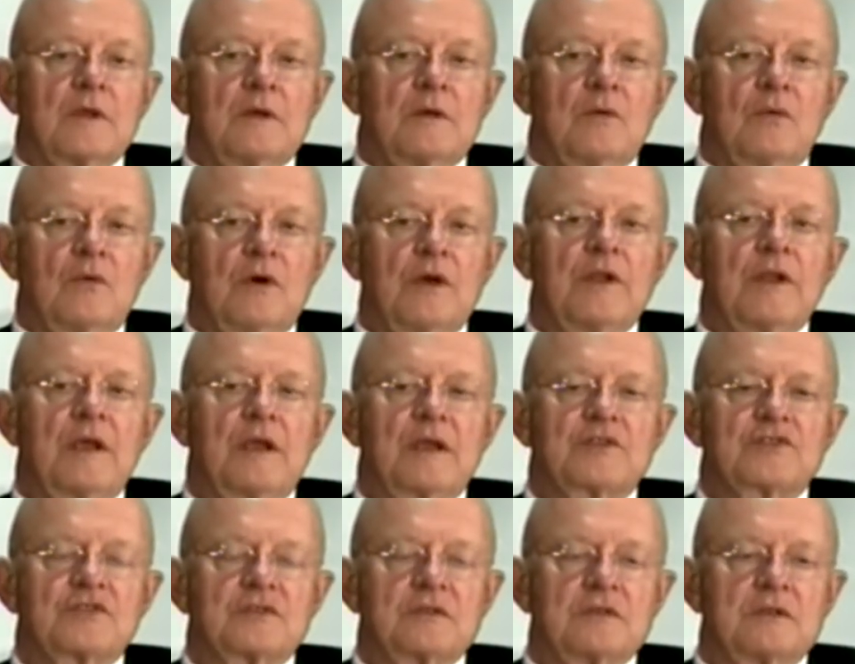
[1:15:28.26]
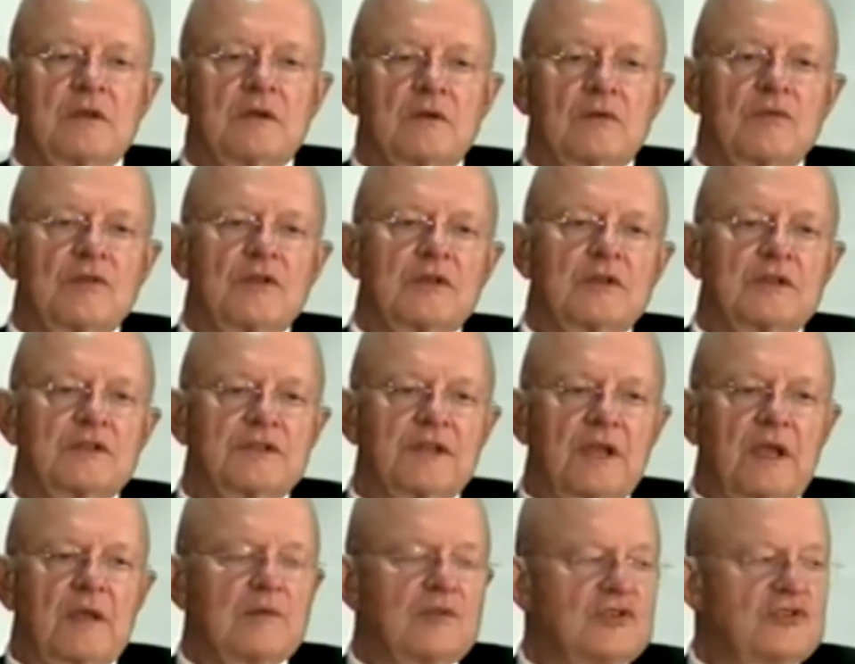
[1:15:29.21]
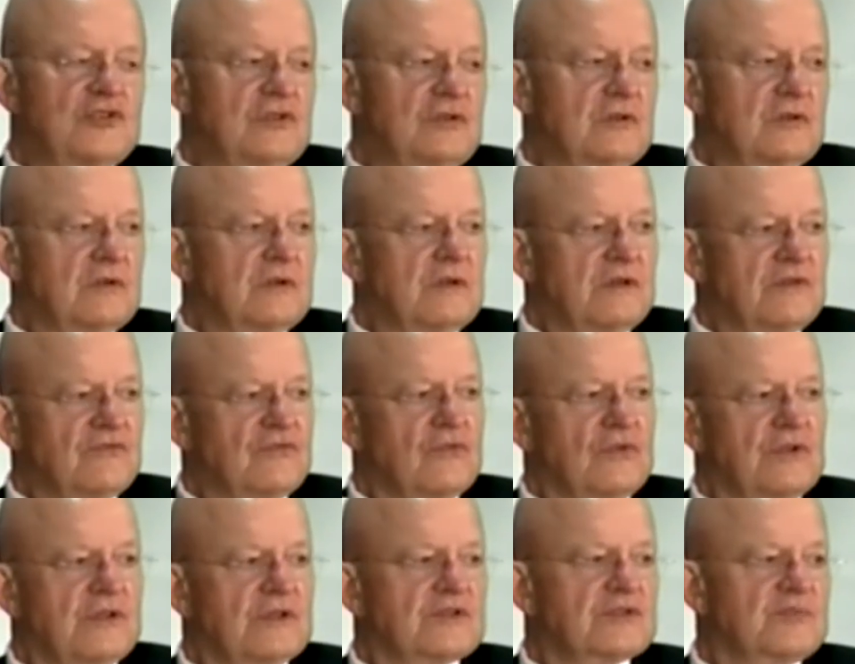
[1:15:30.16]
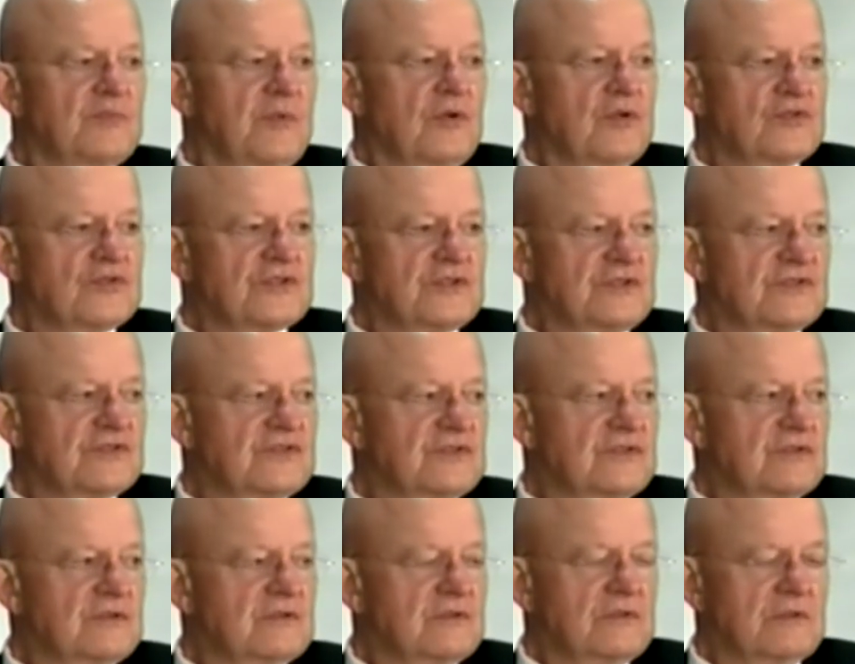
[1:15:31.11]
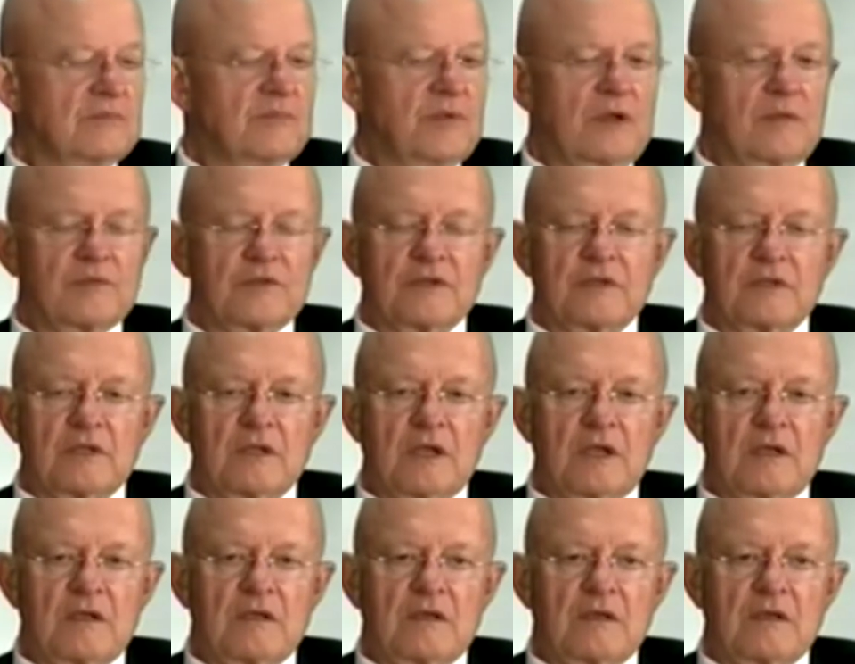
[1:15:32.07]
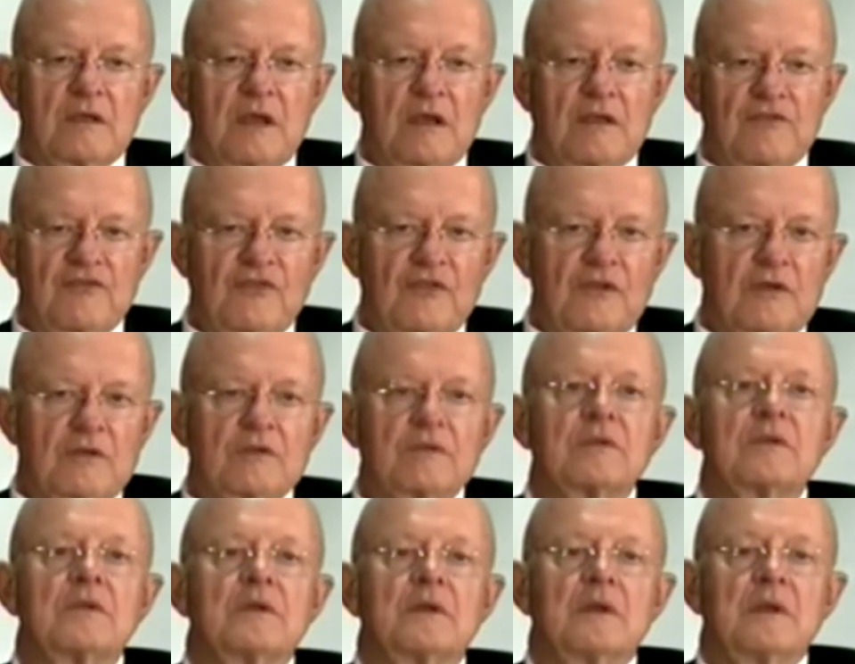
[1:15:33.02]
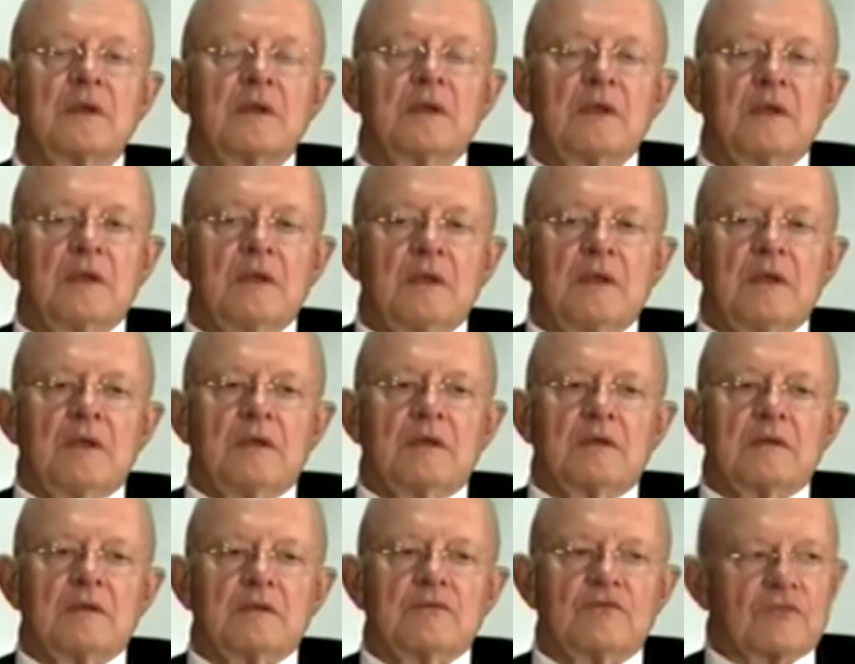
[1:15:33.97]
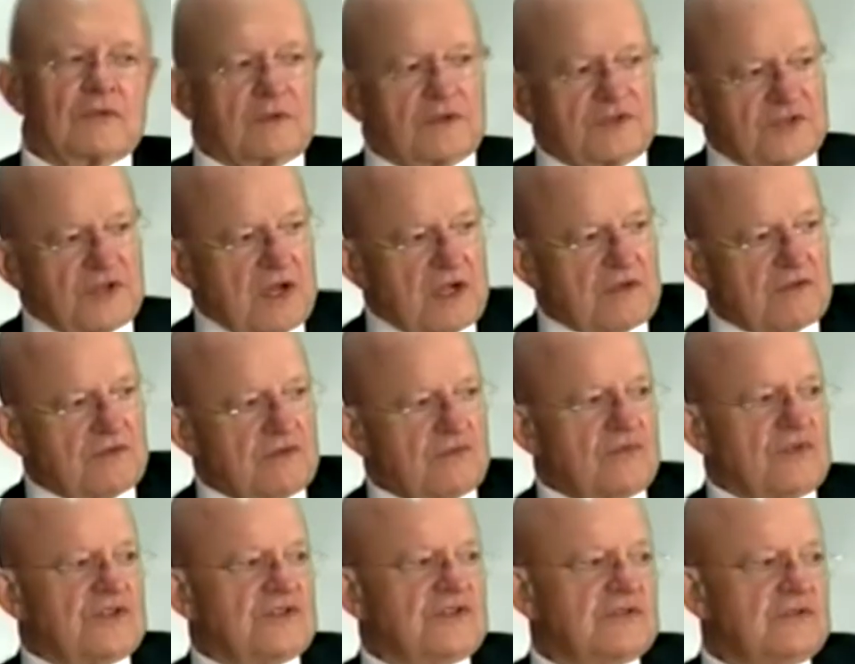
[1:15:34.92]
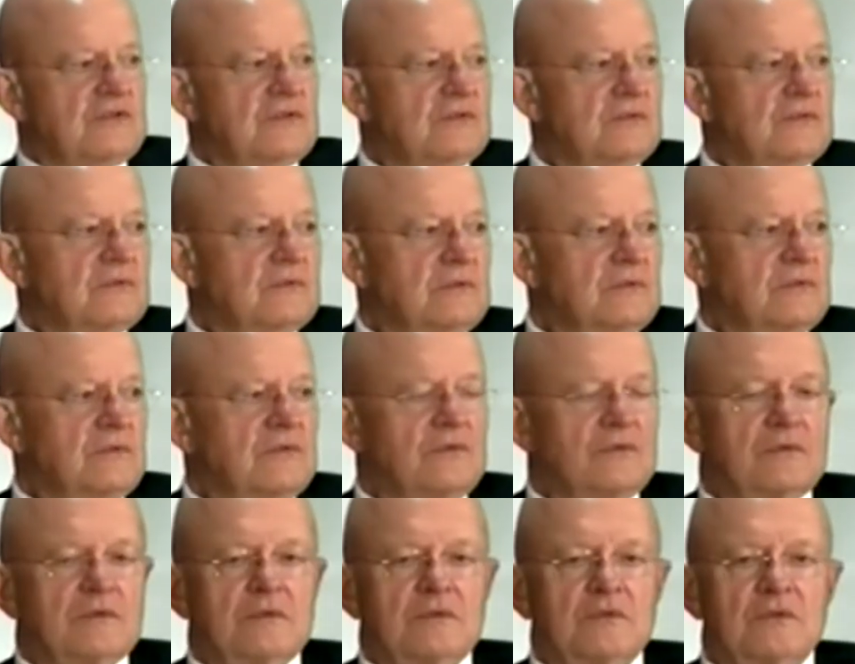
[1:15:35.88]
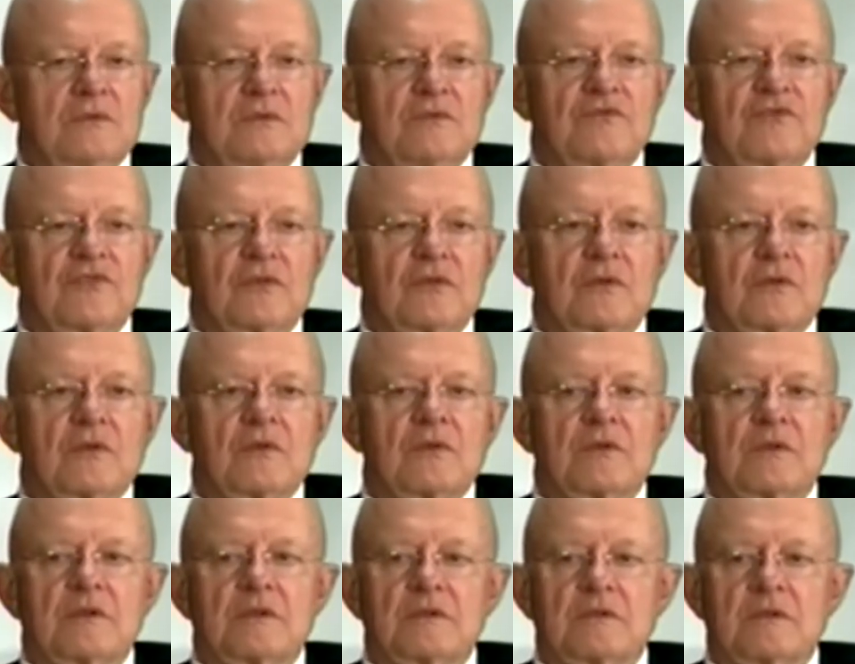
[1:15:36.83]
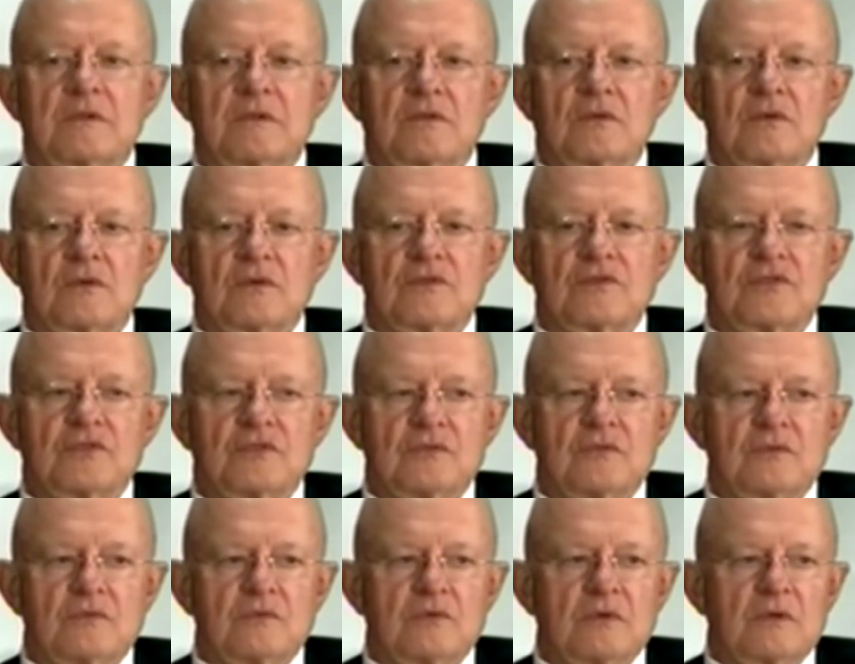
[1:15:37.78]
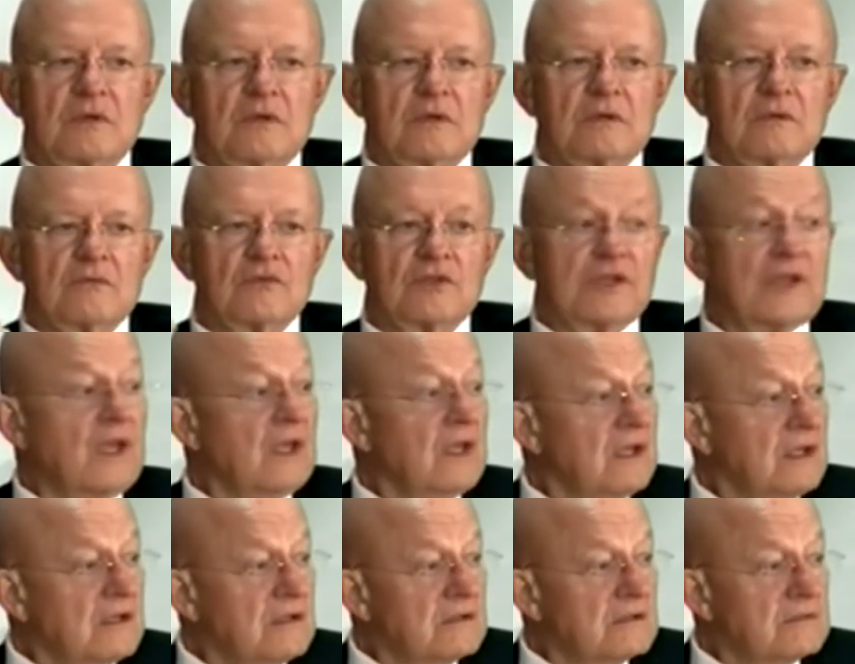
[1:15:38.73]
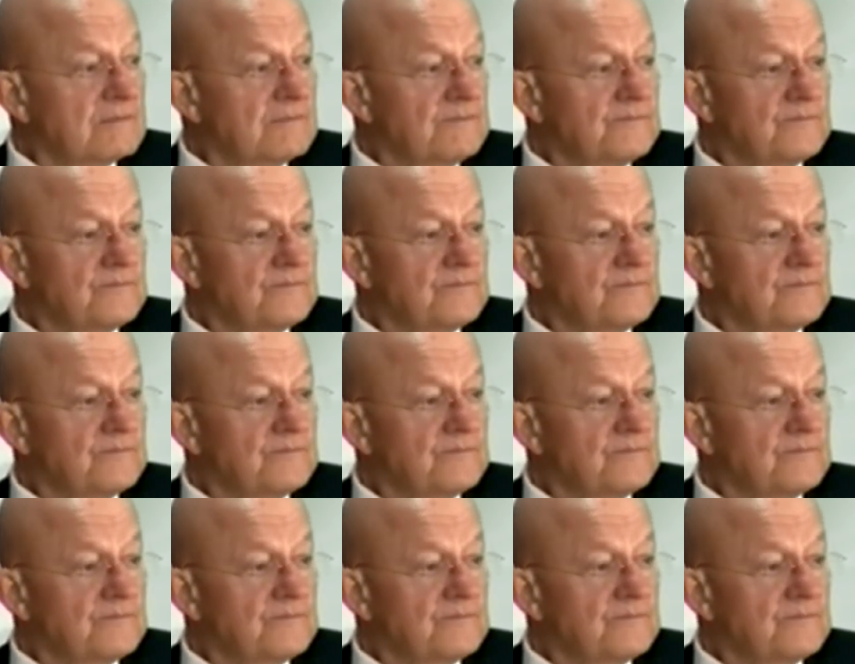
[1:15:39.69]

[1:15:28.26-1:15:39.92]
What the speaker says: What actually are we going to damage here if we expose this to the public? And I felt, for exactly the reason you infer, that in order to regain